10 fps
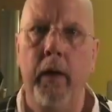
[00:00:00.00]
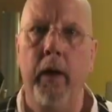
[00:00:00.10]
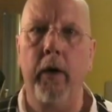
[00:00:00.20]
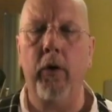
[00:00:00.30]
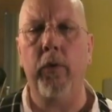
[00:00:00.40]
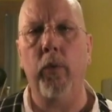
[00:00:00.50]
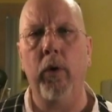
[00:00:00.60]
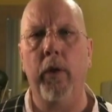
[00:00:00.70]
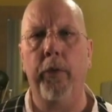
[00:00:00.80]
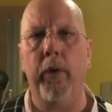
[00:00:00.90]
A good
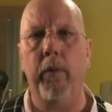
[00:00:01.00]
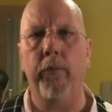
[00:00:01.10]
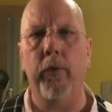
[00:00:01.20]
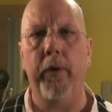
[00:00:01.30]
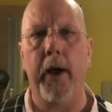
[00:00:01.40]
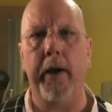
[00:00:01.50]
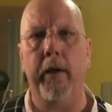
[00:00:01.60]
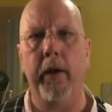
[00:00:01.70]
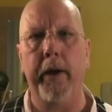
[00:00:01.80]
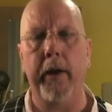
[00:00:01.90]
rule of thumb for
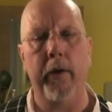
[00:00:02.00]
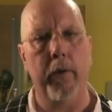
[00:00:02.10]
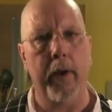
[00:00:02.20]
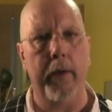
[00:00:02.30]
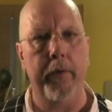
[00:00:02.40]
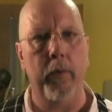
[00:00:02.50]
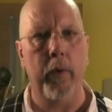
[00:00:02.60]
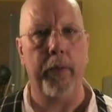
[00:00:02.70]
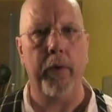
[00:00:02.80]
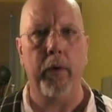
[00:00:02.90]
inoculating your leaven
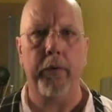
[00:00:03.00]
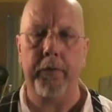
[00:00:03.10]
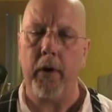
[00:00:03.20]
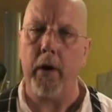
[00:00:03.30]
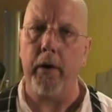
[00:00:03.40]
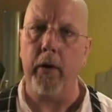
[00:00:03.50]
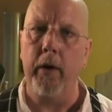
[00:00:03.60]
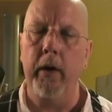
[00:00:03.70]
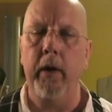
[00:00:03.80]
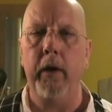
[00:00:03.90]
with your starter
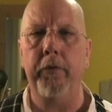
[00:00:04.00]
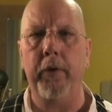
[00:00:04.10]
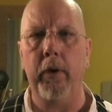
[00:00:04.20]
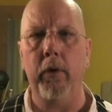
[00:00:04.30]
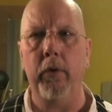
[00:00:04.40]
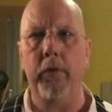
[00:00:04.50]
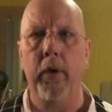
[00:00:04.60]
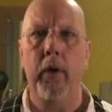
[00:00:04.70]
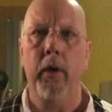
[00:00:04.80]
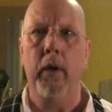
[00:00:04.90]
is to use
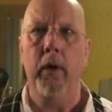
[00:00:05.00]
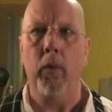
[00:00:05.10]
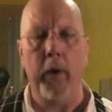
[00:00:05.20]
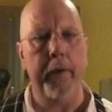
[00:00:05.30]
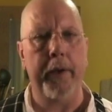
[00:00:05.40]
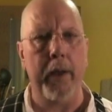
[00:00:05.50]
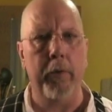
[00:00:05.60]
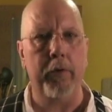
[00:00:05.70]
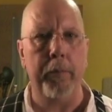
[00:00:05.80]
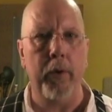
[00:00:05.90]
1
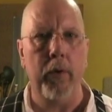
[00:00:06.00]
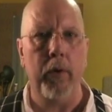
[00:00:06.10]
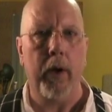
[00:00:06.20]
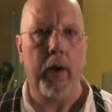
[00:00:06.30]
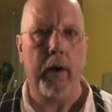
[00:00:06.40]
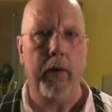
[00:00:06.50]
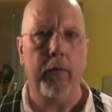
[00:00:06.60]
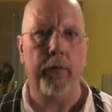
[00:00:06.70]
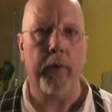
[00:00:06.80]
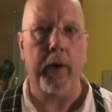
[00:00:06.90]
tablespoon
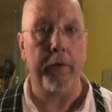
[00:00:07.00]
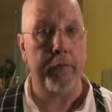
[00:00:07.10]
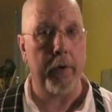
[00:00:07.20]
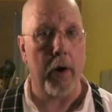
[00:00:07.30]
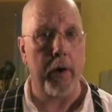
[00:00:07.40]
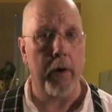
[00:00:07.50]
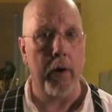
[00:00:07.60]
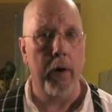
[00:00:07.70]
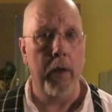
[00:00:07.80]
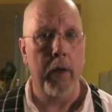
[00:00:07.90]
of
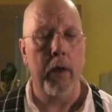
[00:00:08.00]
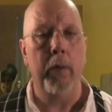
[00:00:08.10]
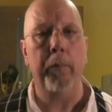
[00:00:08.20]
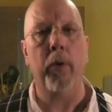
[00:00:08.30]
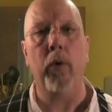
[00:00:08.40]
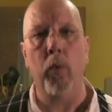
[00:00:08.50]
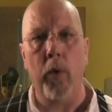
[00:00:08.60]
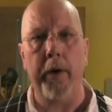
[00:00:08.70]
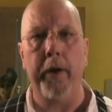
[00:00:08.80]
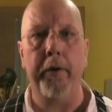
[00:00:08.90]
starter per
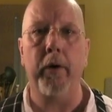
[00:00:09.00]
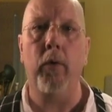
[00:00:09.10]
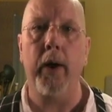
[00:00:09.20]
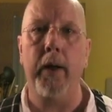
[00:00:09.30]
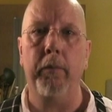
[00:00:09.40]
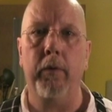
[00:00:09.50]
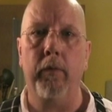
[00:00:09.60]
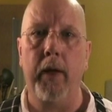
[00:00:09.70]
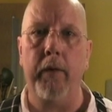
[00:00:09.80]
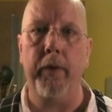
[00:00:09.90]
100 grams of
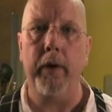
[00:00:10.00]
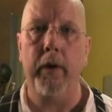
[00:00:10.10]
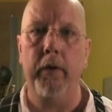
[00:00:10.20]
leaven.